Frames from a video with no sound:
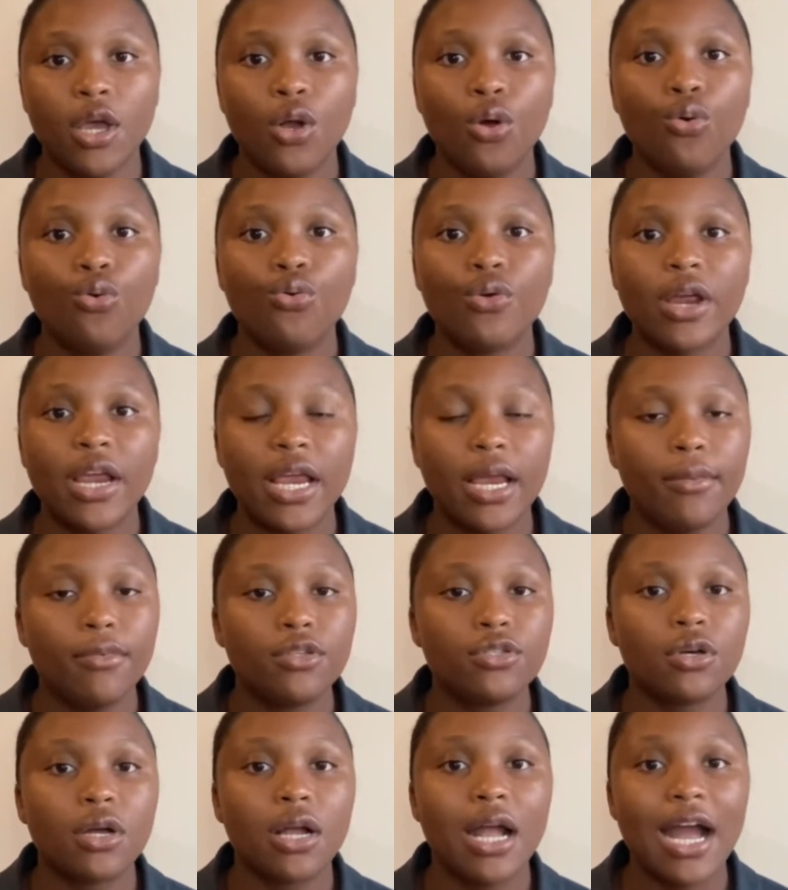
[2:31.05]
who were able
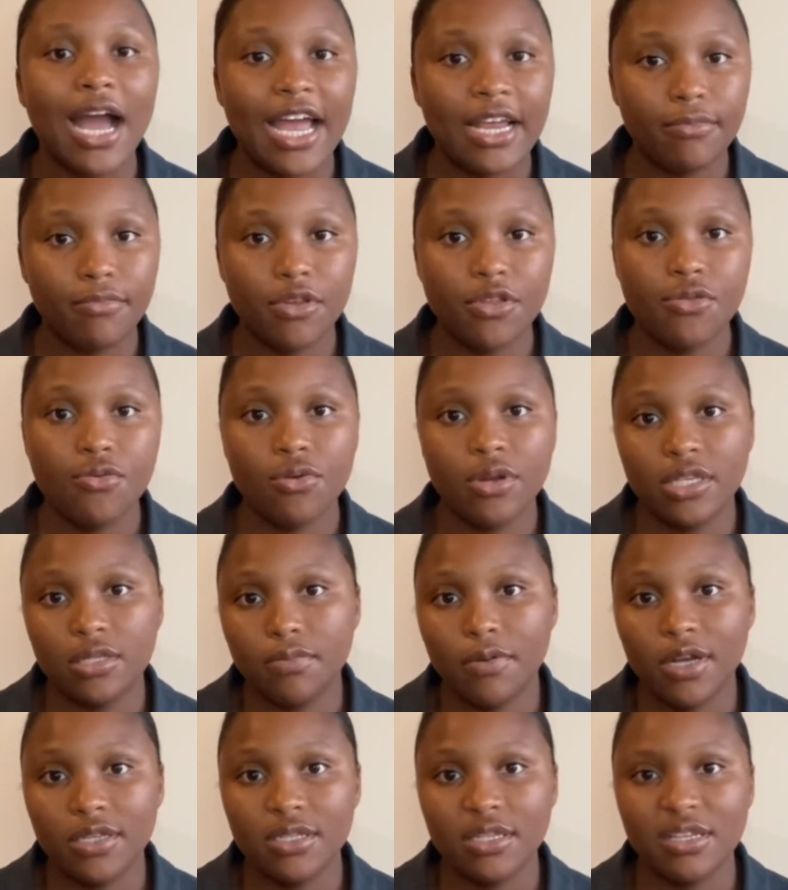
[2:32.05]
to guide me through this
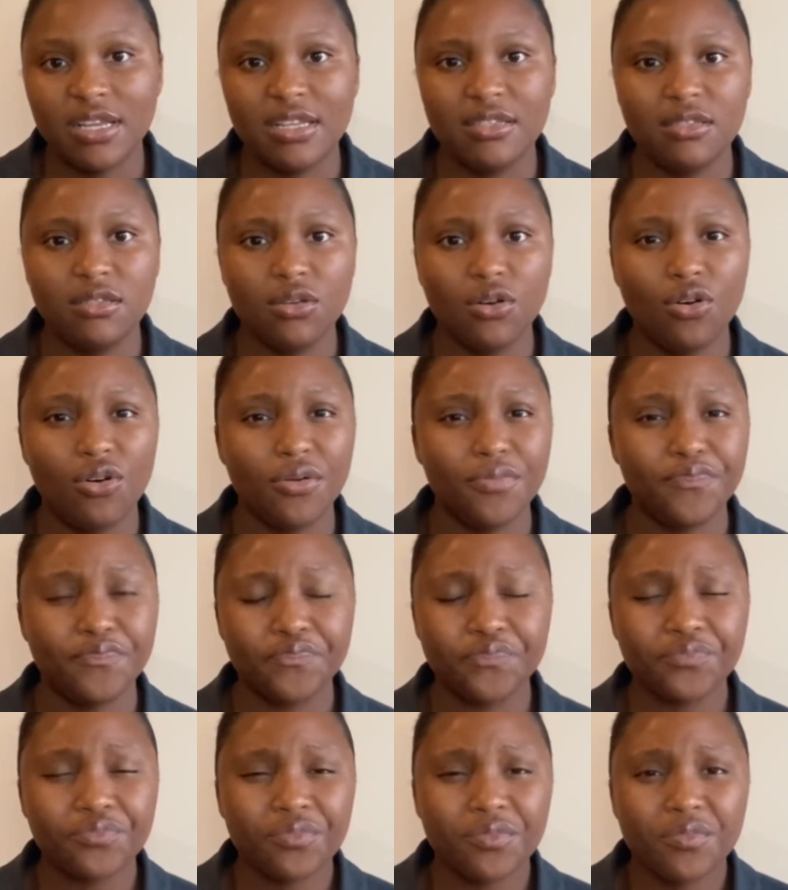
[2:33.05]
process. And so
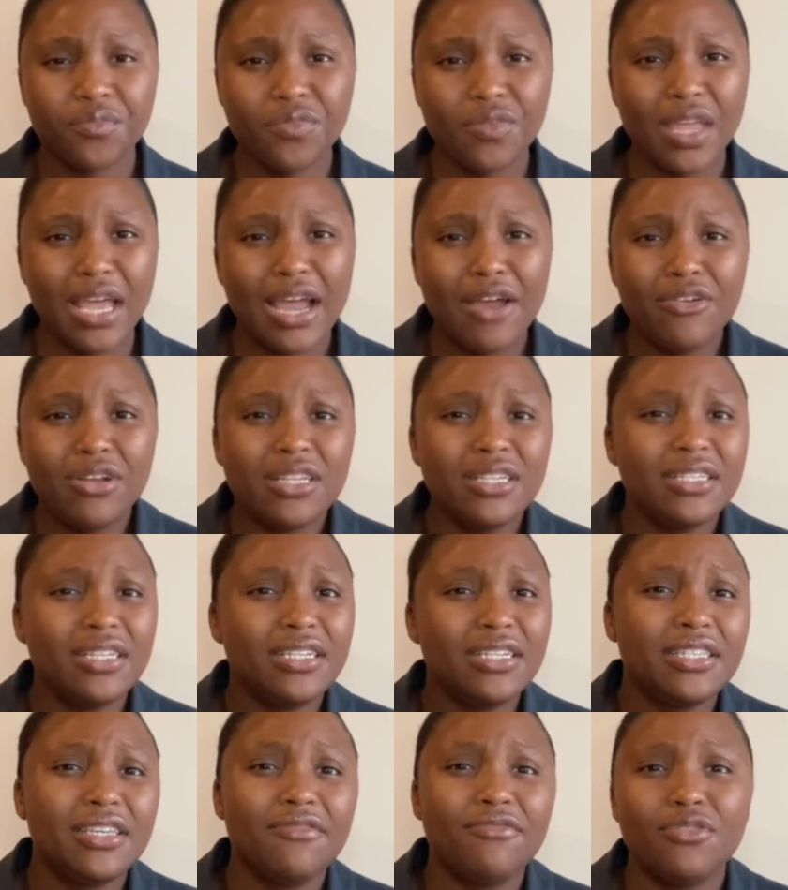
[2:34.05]
I really
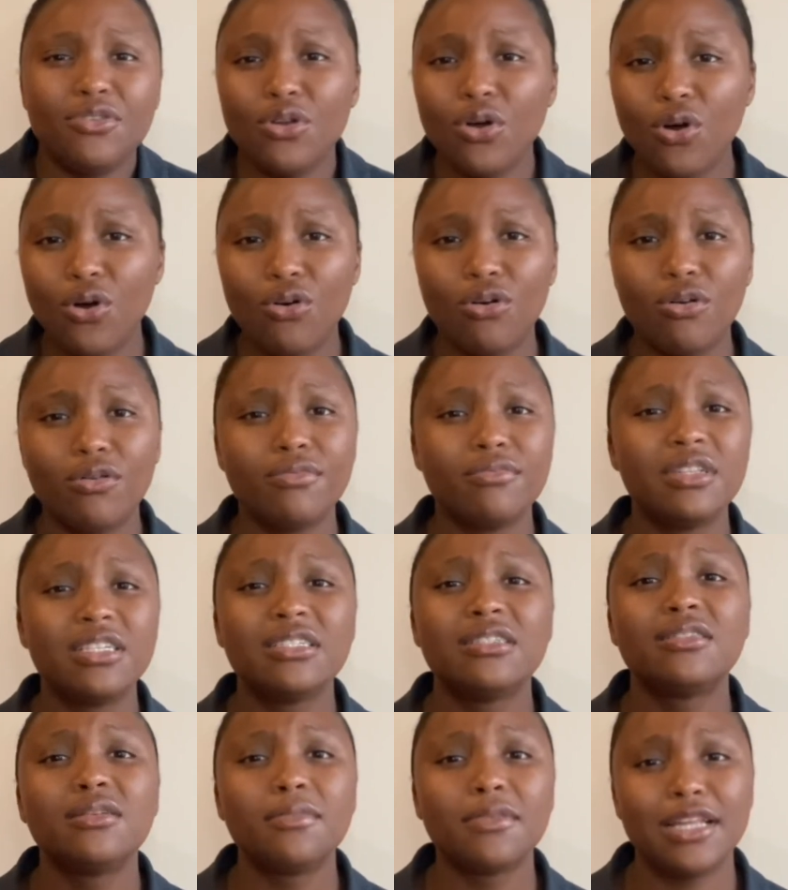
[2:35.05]
didn't even know this
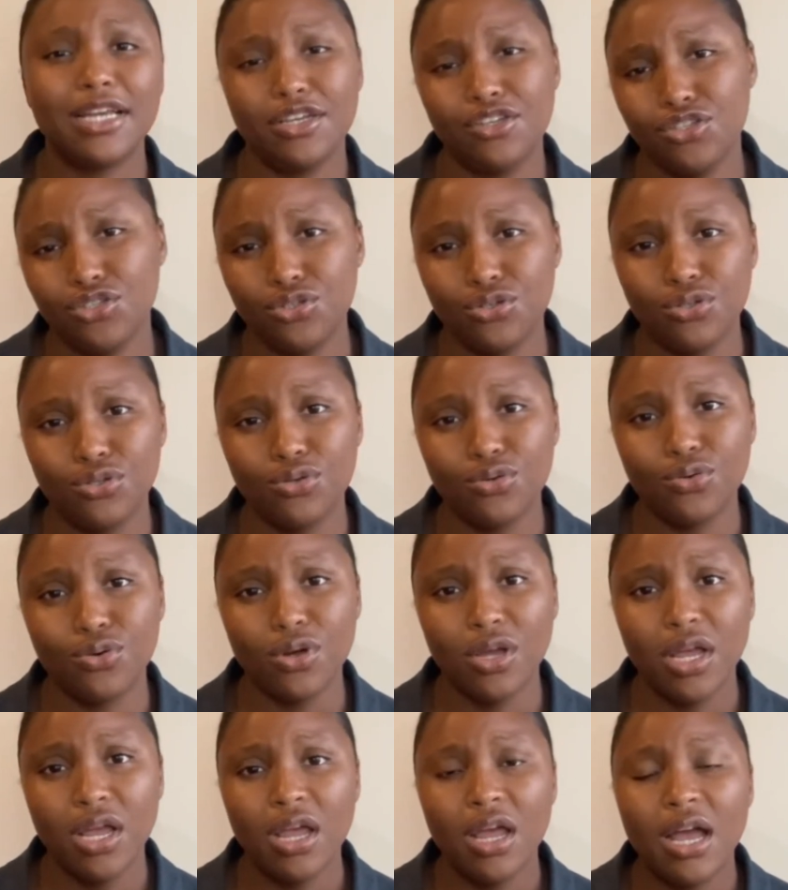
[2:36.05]
is something that you should do.
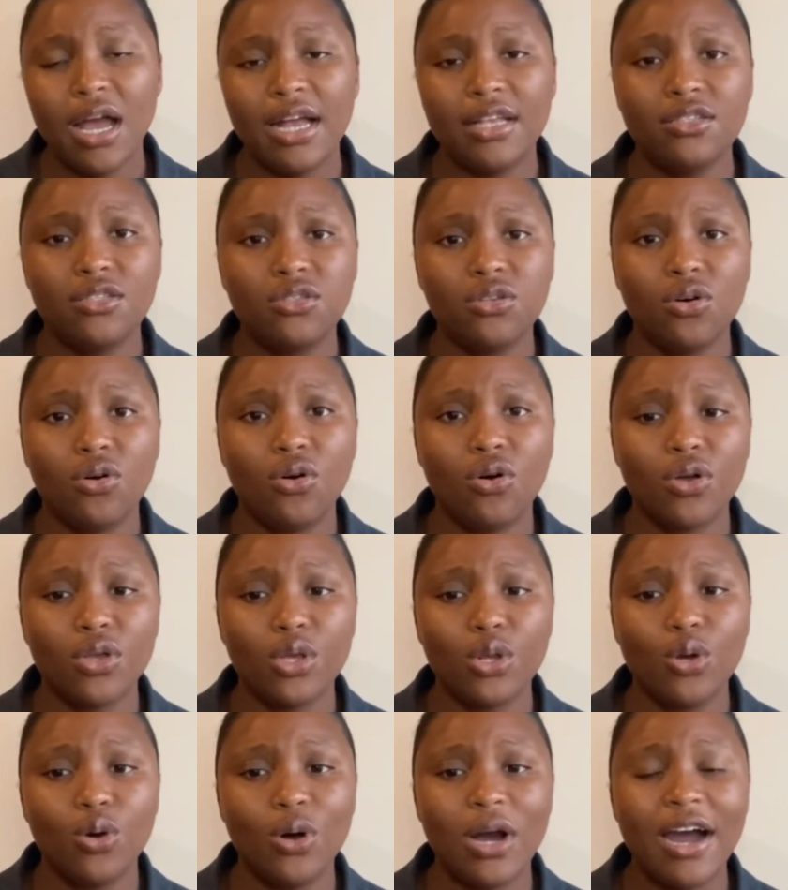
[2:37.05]
And so,
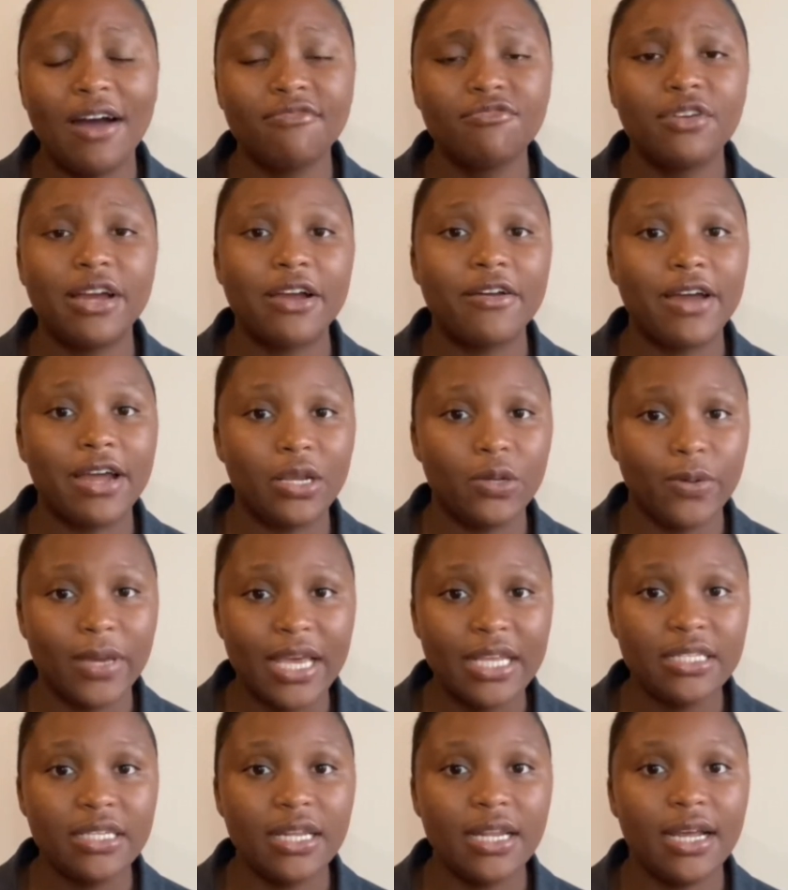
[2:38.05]
after I
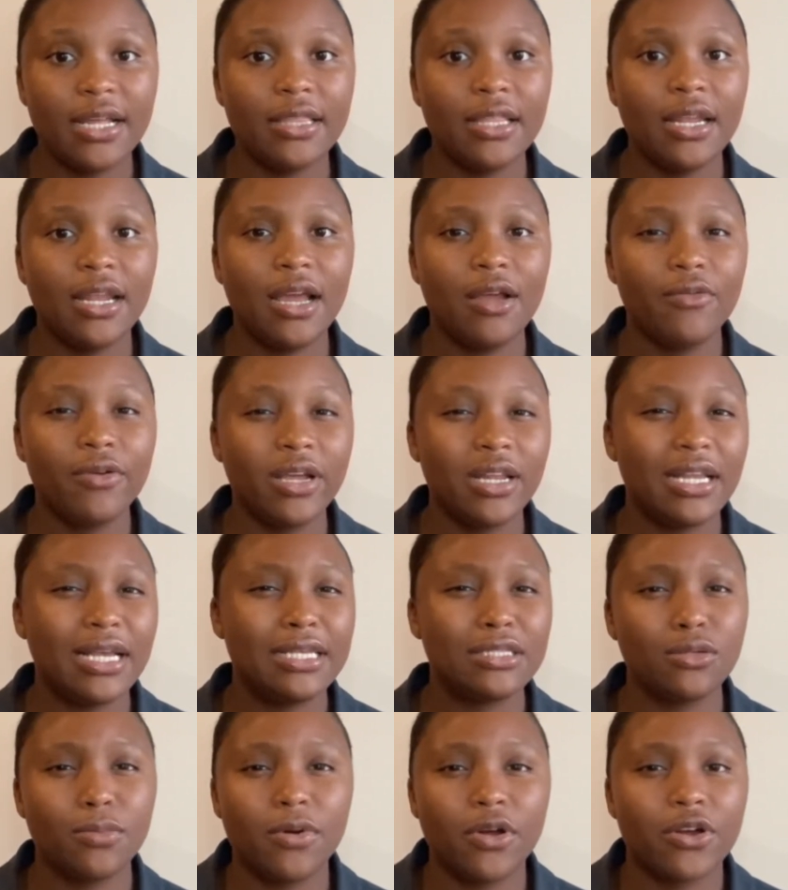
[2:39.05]
graduated, and then I
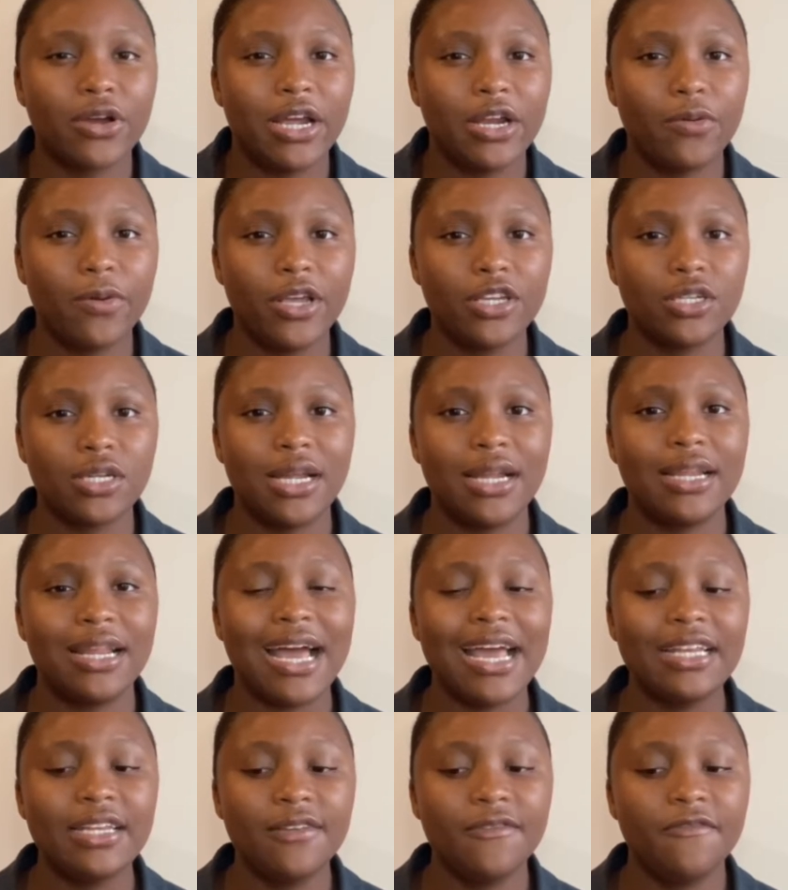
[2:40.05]
realized upon graduation,
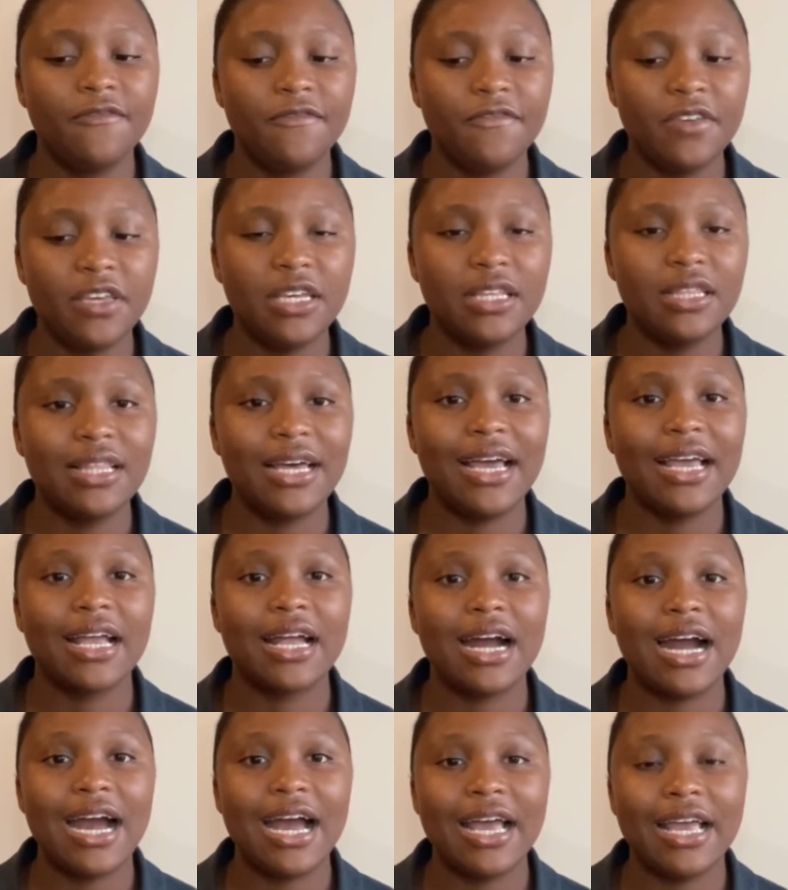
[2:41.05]
I didn't feel like
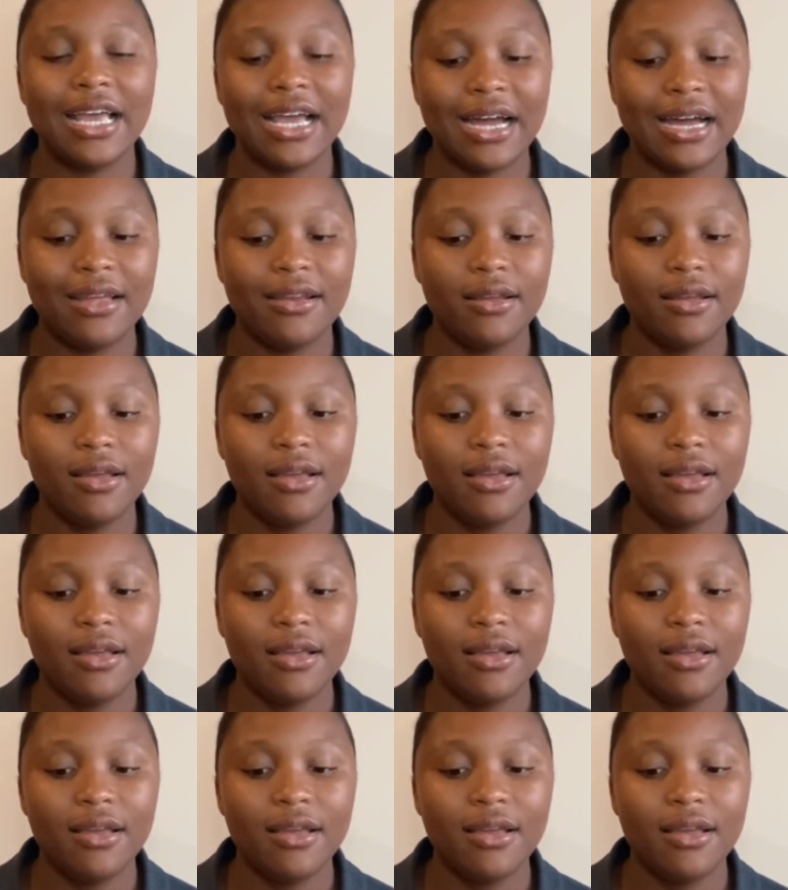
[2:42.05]
I had